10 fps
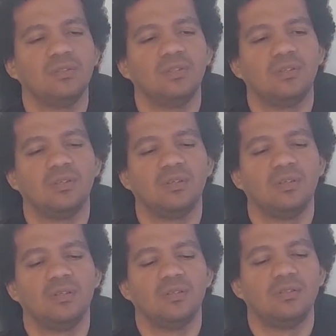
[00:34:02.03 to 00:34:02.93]
You're,
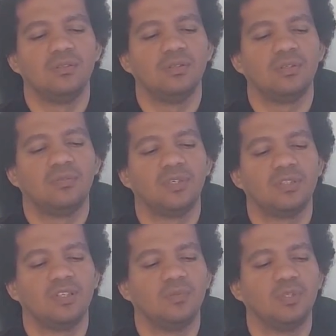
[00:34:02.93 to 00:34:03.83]
you're, for
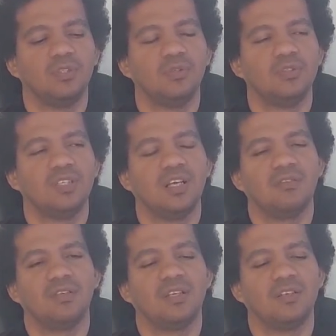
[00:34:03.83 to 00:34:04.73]
example, you used to
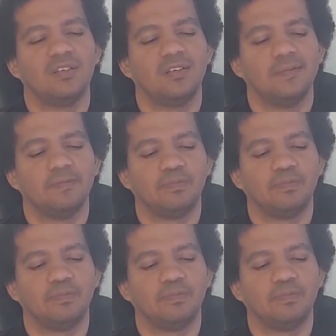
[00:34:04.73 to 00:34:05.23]
have like a